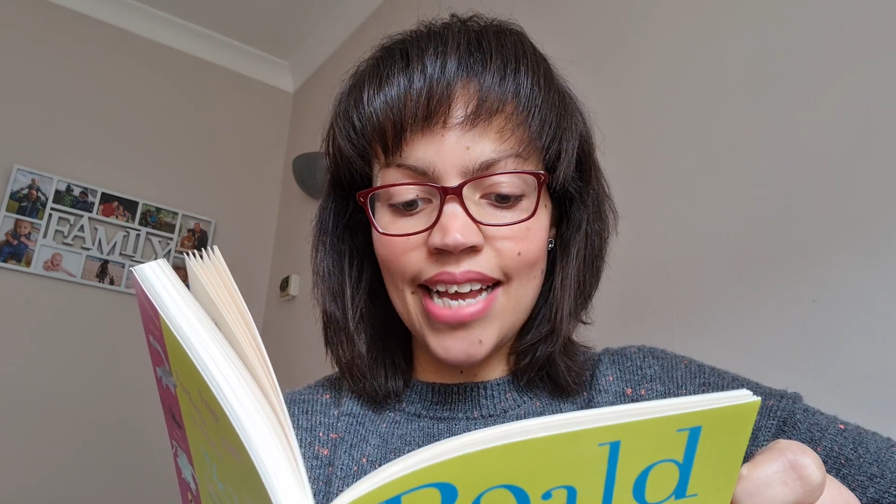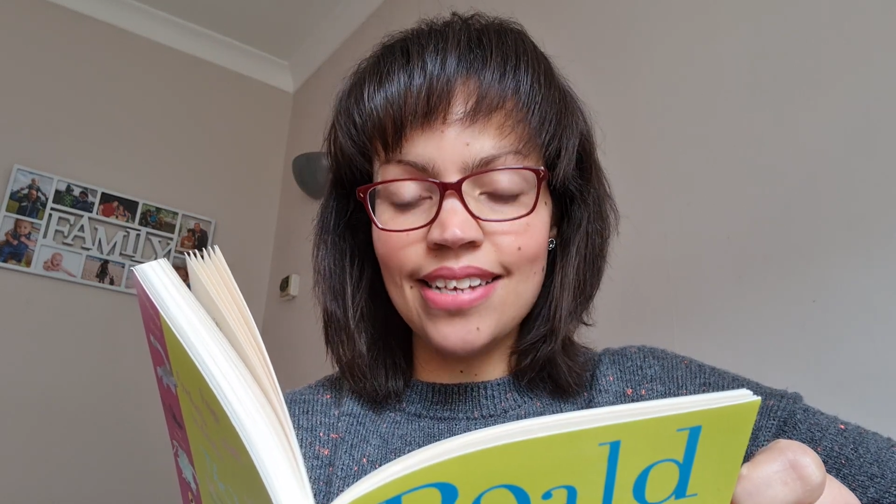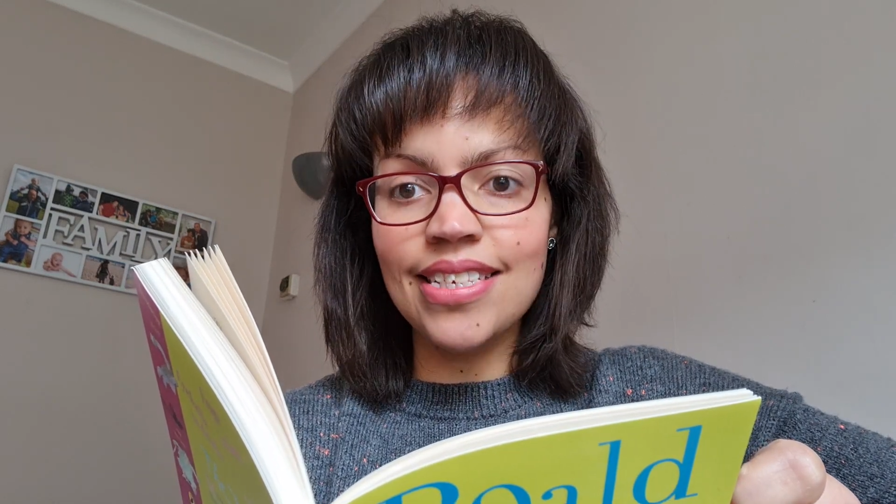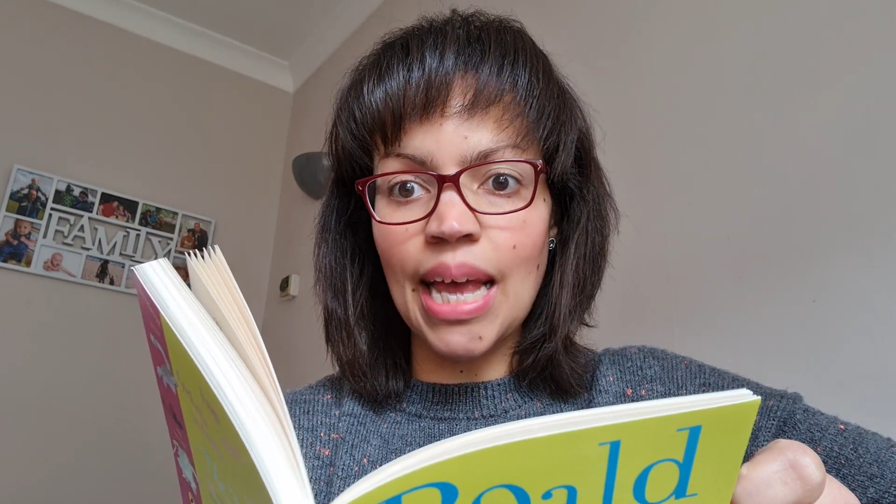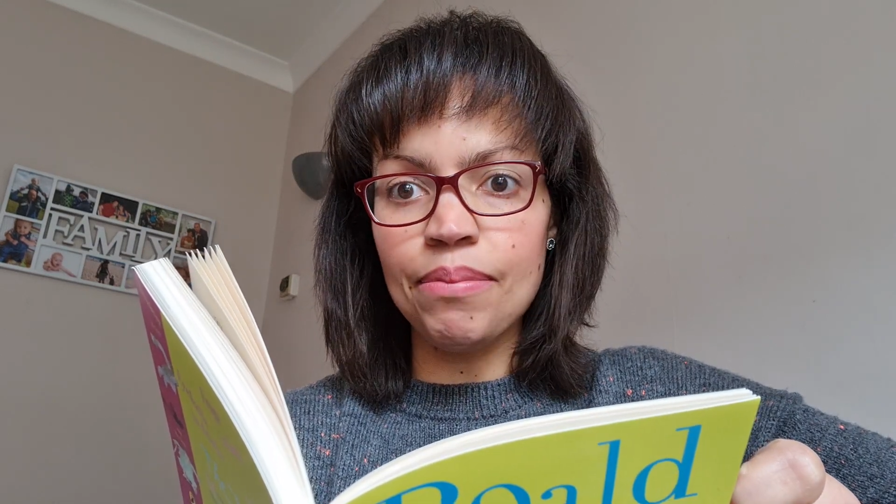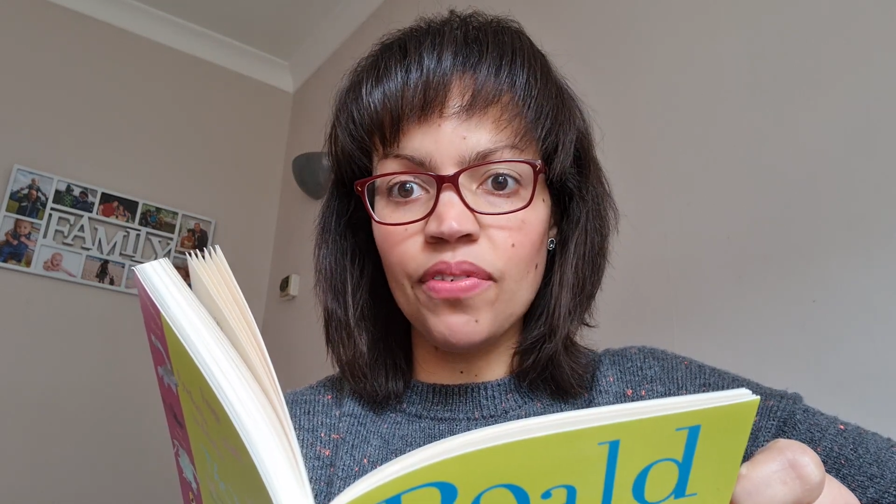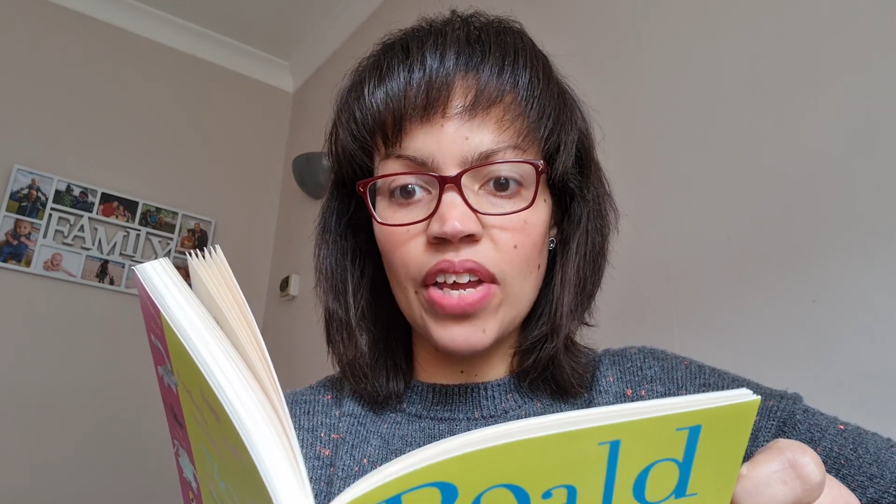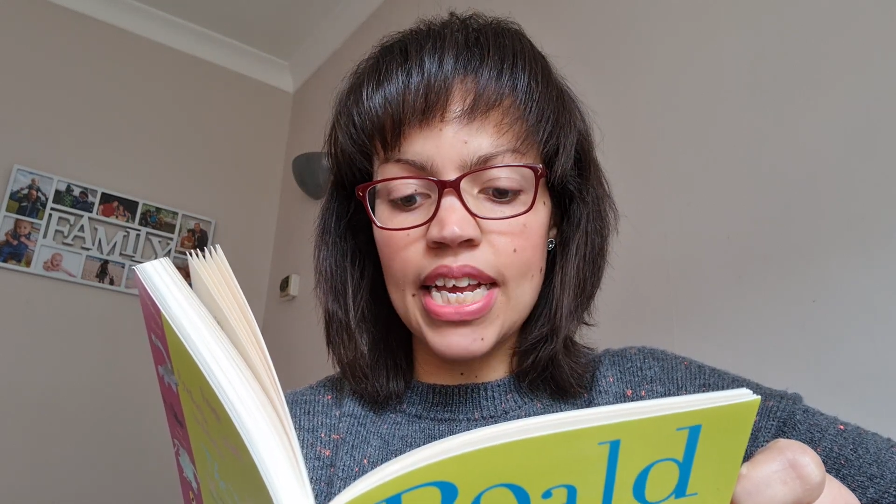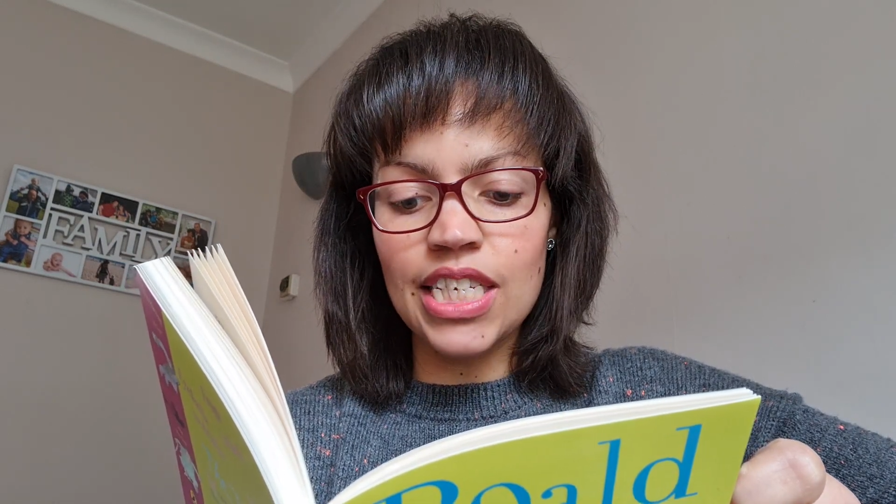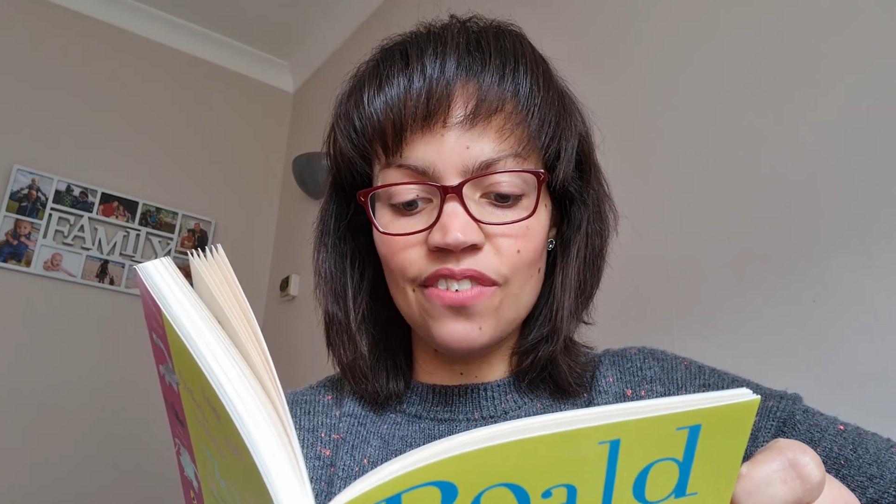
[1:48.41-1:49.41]
except for
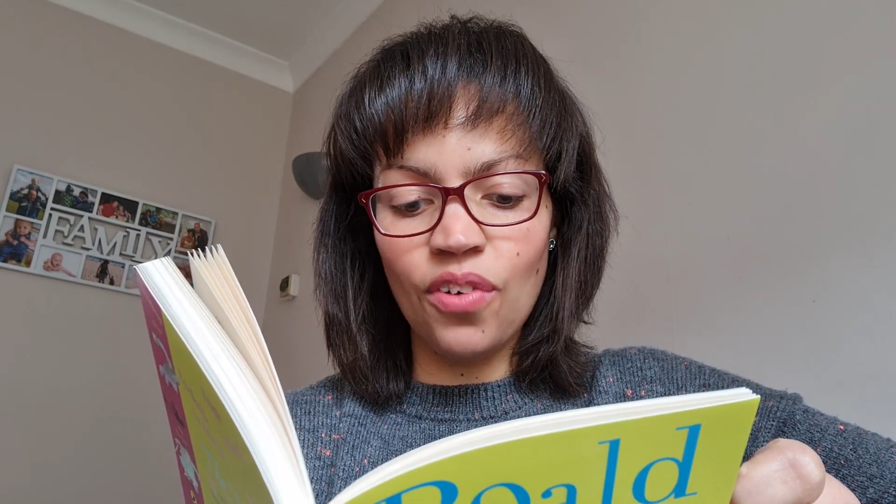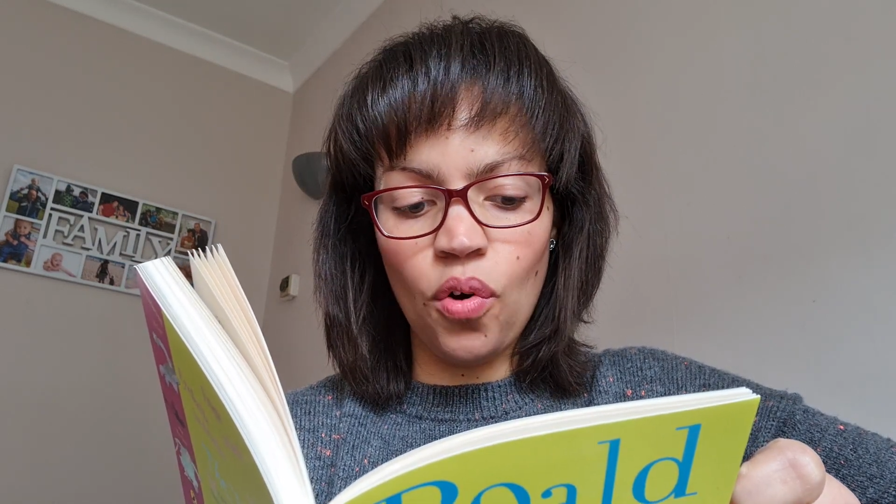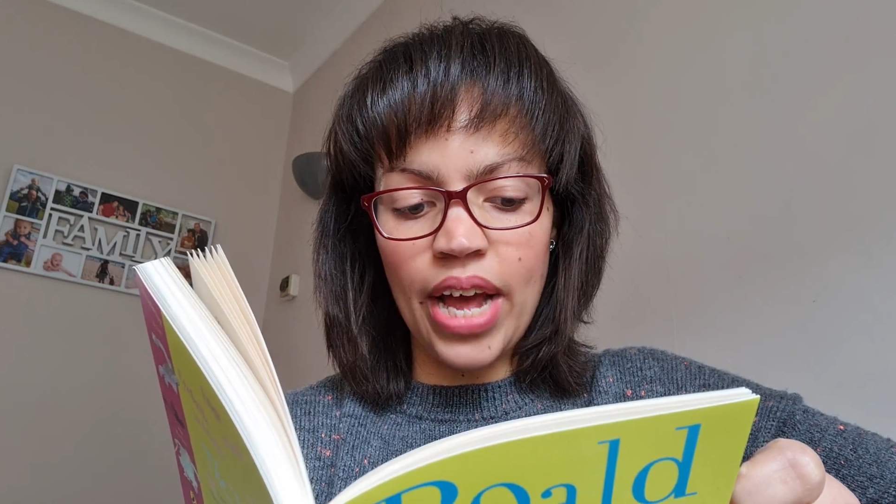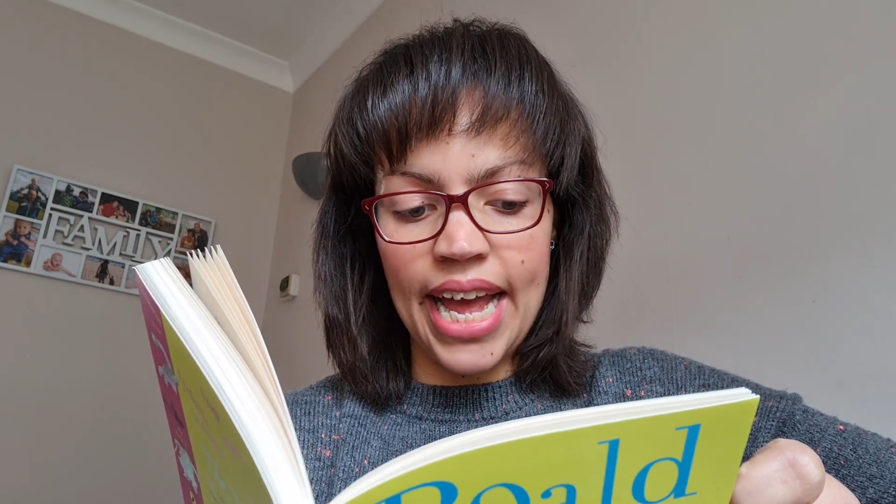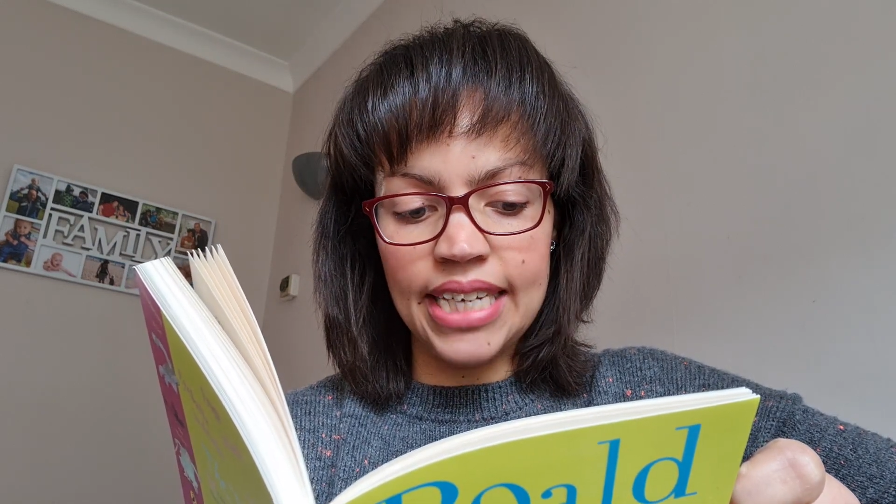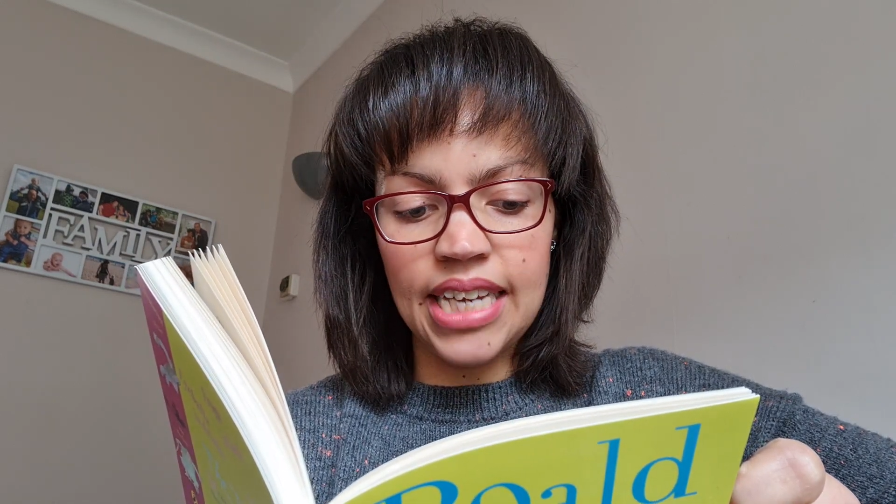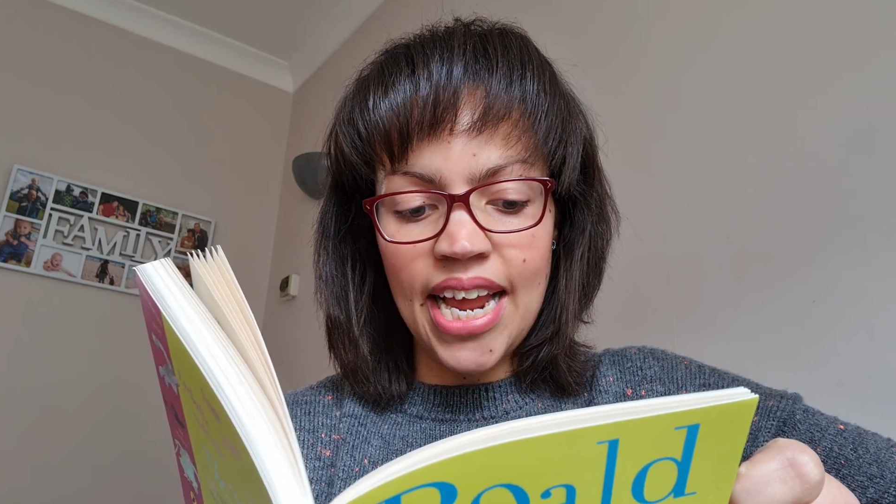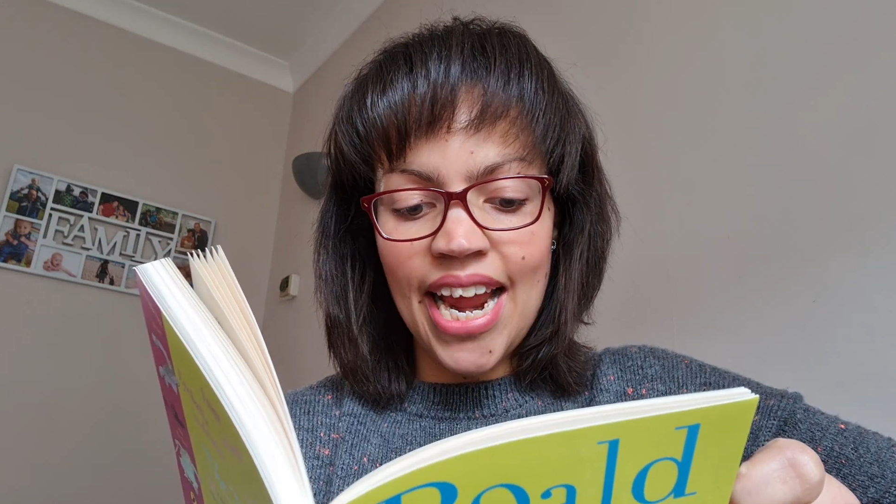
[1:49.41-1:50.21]
his forehead,